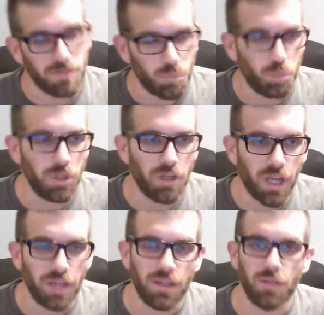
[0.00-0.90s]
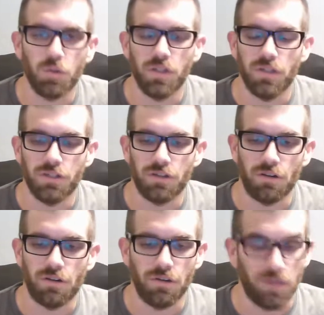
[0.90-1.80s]
But hey, each
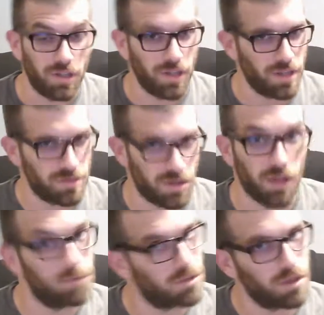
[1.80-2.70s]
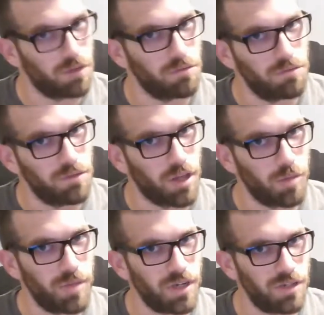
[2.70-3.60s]
their own, and that's
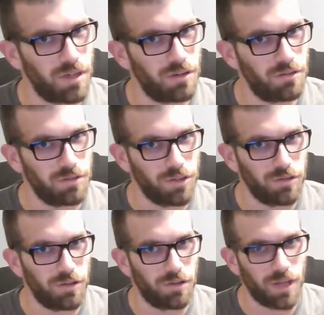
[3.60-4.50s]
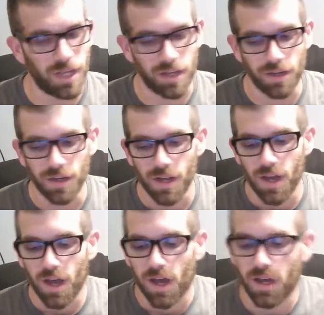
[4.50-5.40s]
another big deal. That.
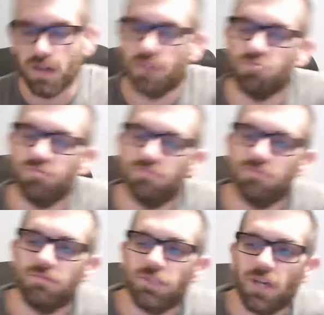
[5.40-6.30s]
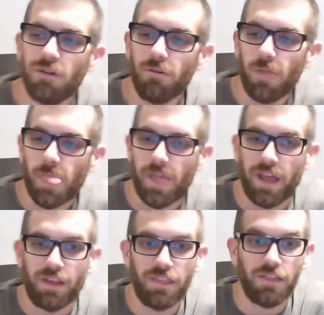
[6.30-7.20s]
So,
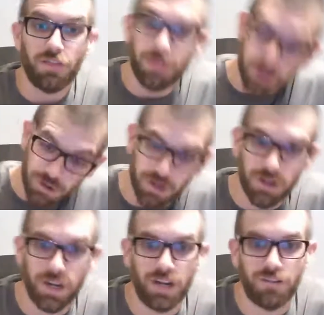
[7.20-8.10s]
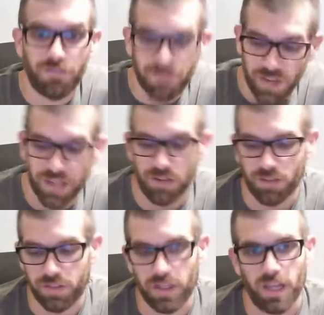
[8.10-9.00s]
and the third and
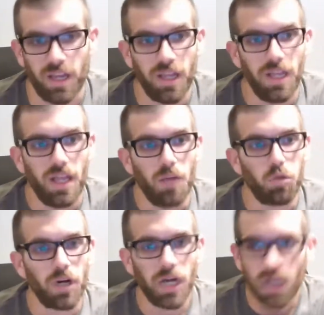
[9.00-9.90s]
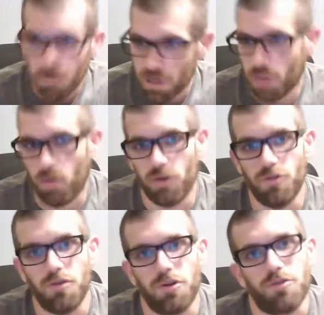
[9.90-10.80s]
final thing, we're coming up on
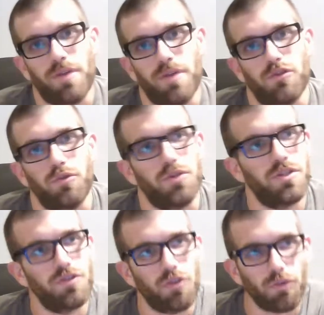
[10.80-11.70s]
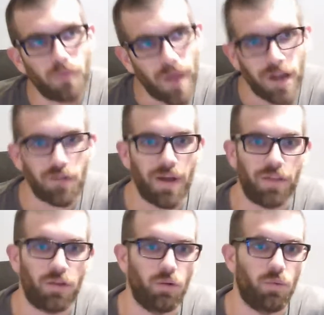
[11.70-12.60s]
New Year's resolutions. They're right
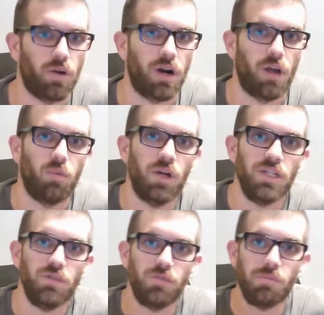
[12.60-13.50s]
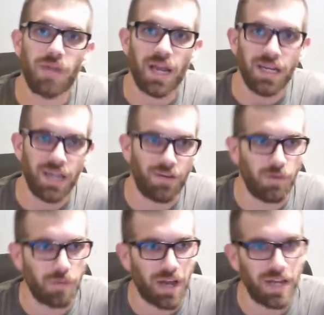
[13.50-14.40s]
around the corner. I want to remind
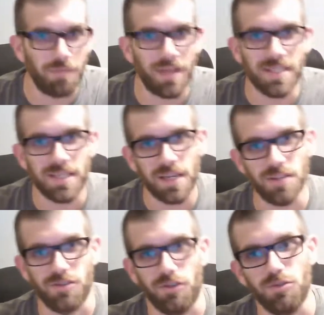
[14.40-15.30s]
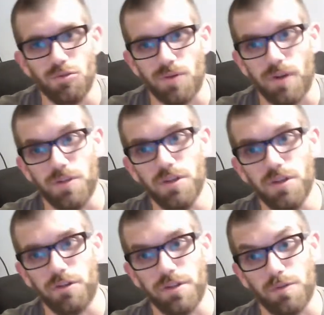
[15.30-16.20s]
everybody my stance on New
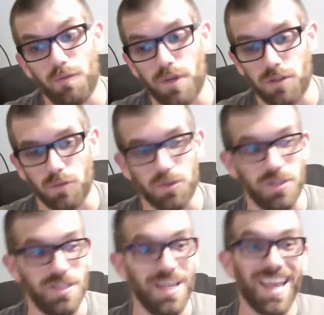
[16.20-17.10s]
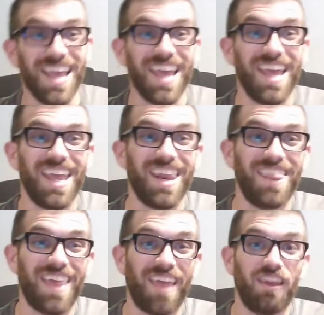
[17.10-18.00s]
Year's resolutions, and
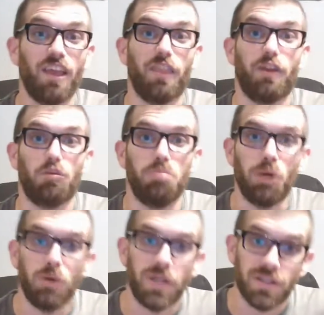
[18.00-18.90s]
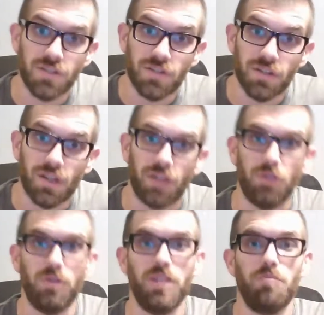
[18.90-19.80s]
that they're bogus, and
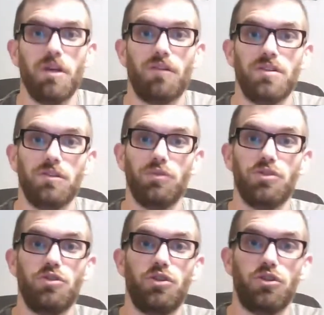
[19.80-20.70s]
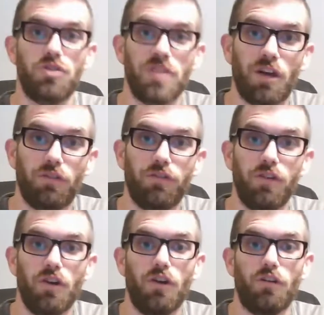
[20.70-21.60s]
you need to make resolutions to yourself
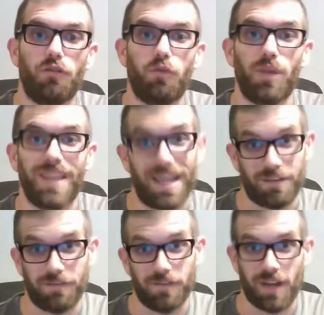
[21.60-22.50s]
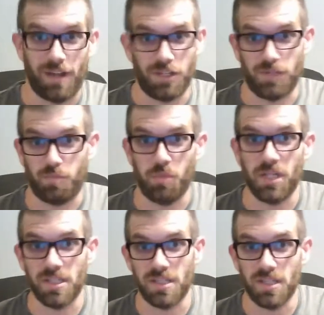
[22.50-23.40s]
for life, not just
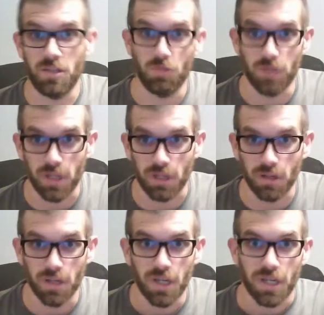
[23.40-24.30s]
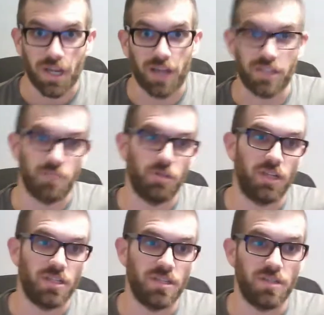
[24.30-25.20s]
because it's a new year, not just
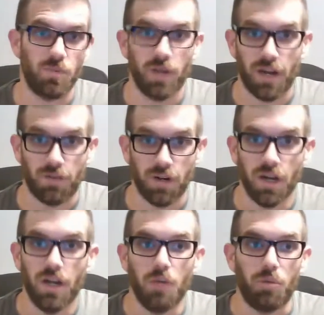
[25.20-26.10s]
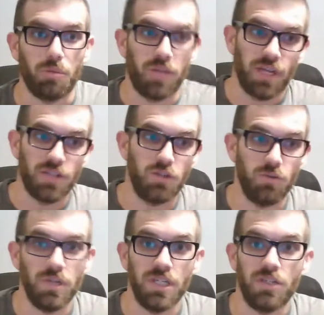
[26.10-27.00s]
because it's whatever, but because
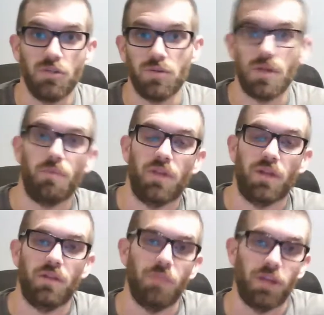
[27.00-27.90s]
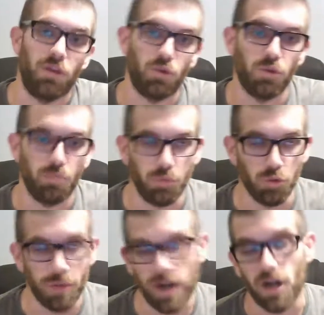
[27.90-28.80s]
you need to do something to make you
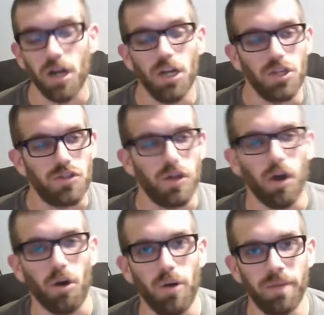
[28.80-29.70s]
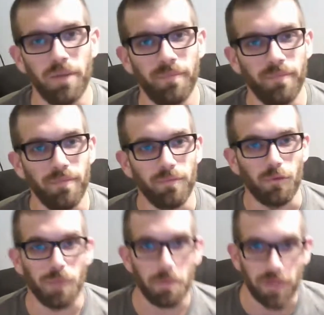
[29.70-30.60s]
better. So
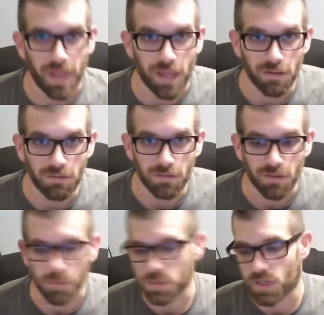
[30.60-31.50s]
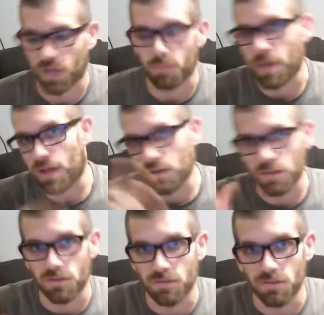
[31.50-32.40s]
remember that. That was kind of back to
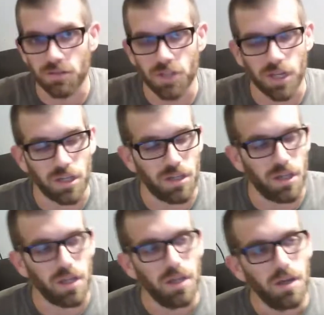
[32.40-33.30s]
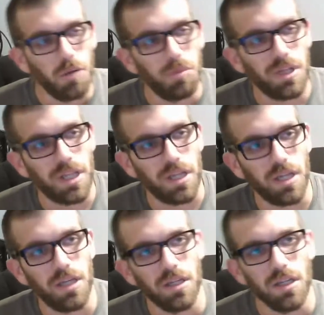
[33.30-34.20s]
the check-in thing, but like,